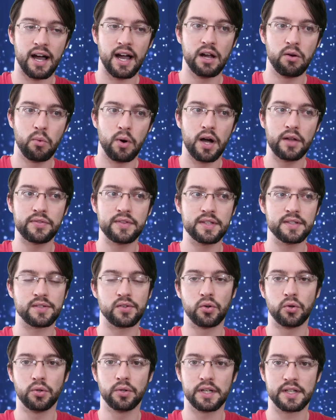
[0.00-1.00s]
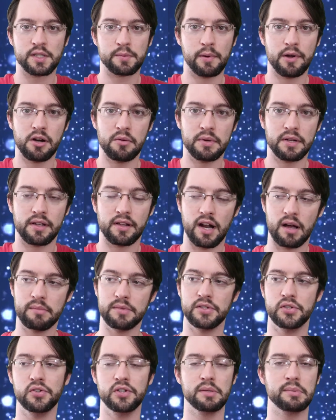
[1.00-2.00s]
I want this whole experiment
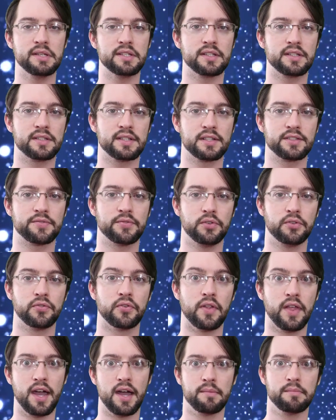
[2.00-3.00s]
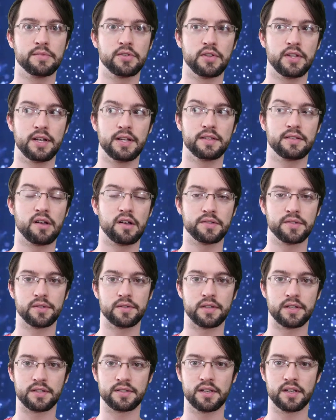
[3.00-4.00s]
Konami's doing to be successful for them so that it's also
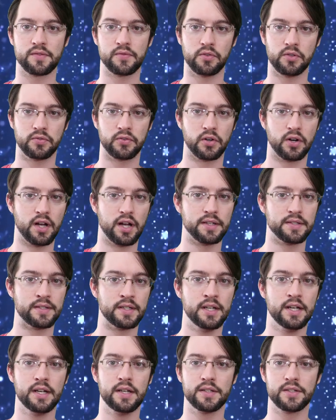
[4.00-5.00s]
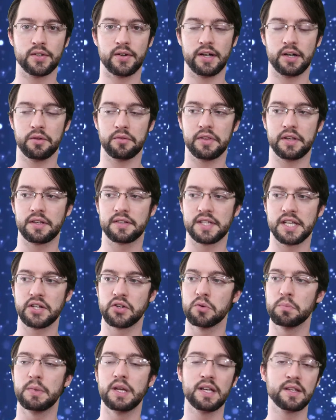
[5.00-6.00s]
successful for us. So I don't think
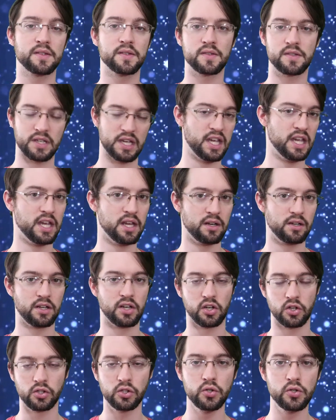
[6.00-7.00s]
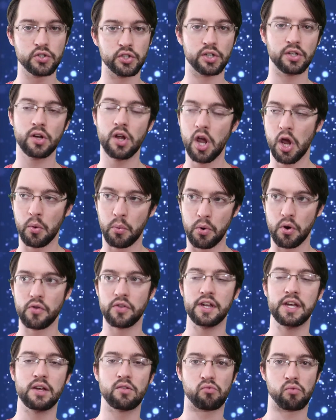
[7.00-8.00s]
Sacred Beasts, in conclusion, were
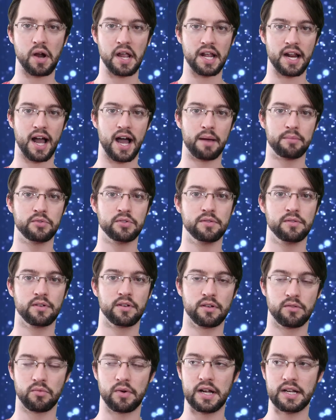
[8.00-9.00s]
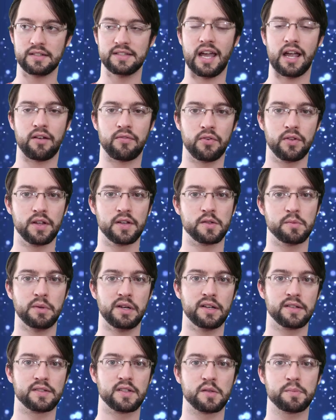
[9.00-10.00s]
the right, uh, right deck for this
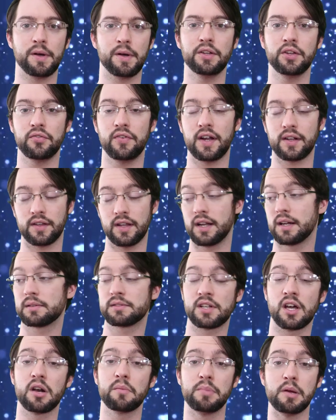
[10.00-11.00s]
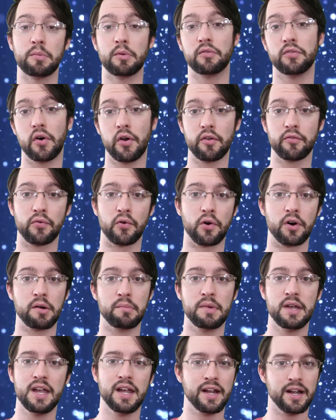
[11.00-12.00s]
because despite the fact that a ton of people voted for
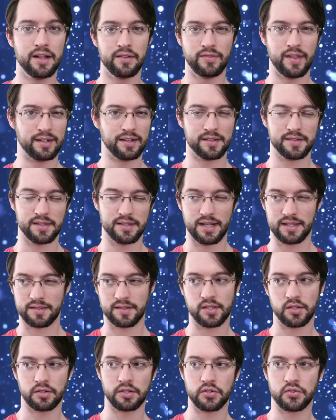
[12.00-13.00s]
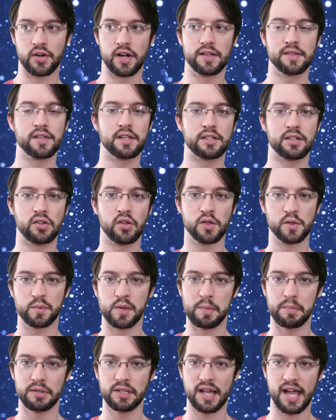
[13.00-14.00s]
them, that doesn't necessarily translate to those
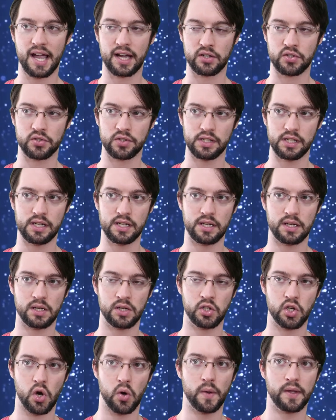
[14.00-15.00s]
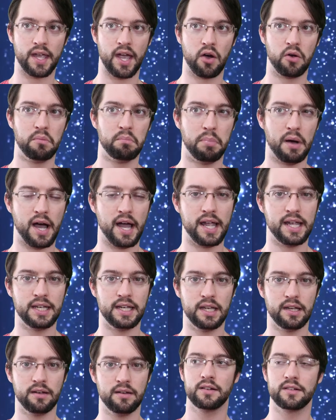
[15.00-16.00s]
people actually going out and buying
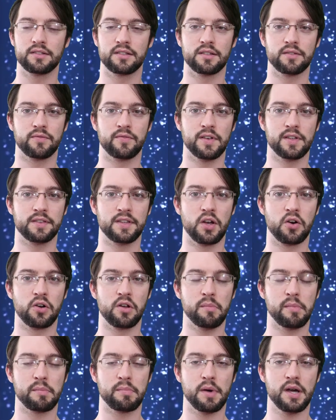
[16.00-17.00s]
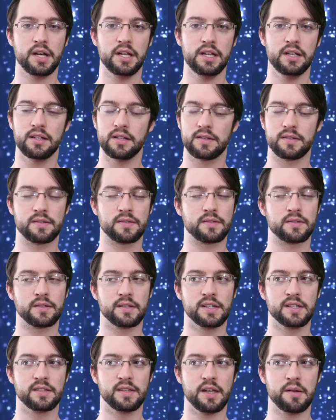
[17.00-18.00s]
it because if it, they don't make money, it's
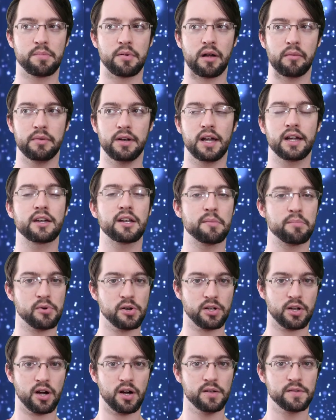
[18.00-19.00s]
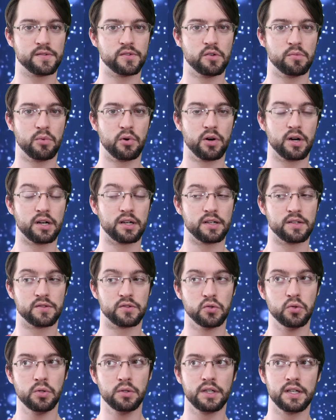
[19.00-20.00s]
they're probably not going to print cards no more because
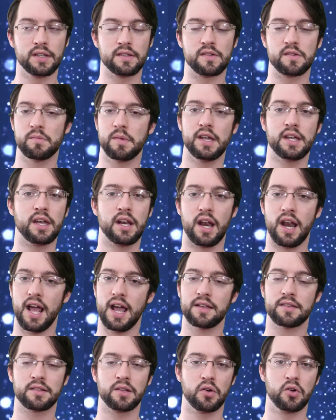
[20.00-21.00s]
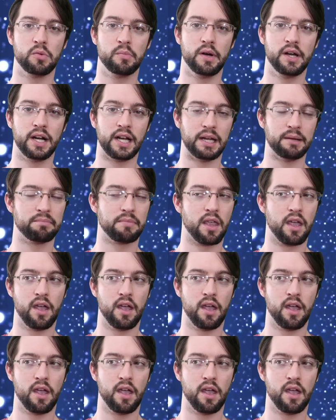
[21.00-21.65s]
Duel Links is making an assload of money.